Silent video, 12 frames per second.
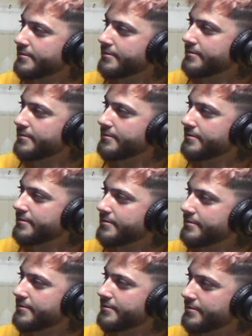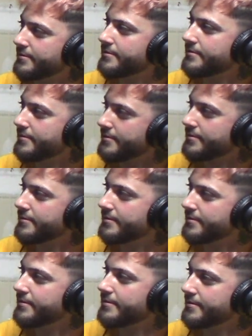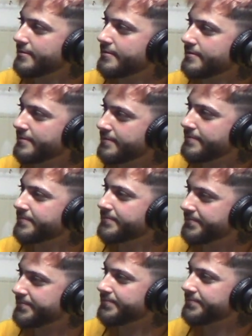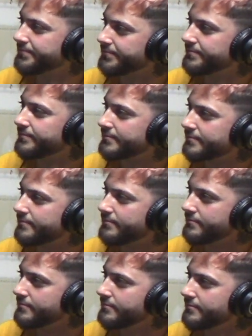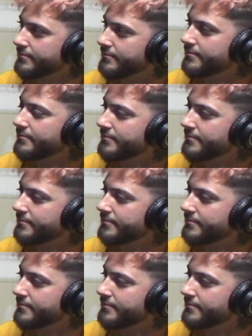No words are spoken by the person on screen.